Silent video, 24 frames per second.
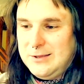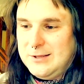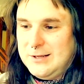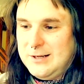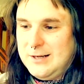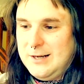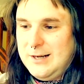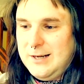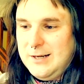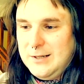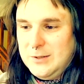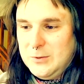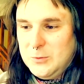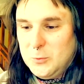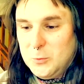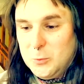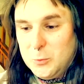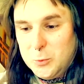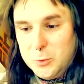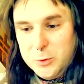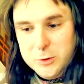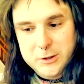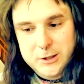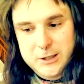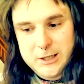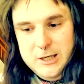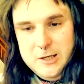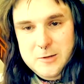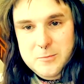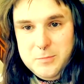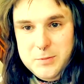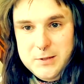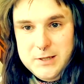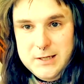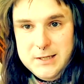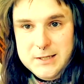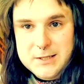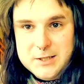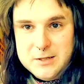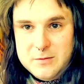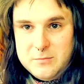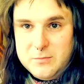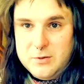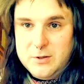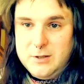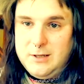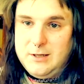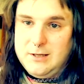that would he be
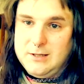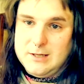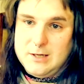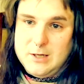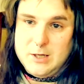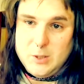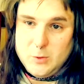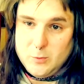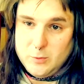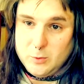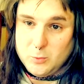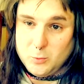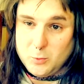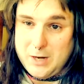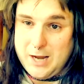somebody that you would